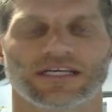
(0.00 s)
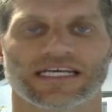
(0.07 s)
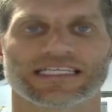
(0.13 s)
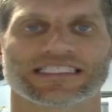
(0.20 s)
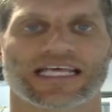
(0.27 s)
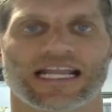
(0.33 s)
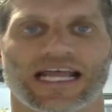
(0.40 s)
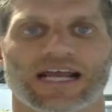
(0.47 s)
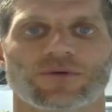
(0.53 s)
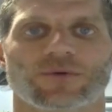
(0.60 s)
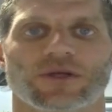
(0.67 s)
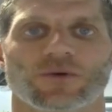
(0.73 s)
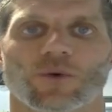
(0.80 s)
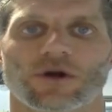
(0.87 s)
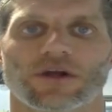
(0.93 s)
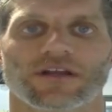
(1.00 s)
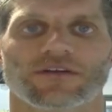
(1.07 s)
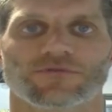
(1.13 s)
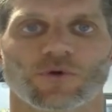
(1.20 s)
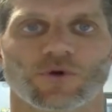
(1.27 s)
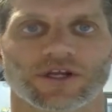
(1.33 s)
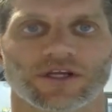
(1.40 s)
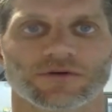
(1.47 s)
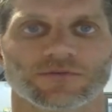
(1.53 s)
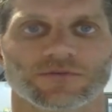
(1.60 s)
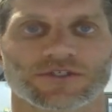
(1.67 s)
is that equity working for you?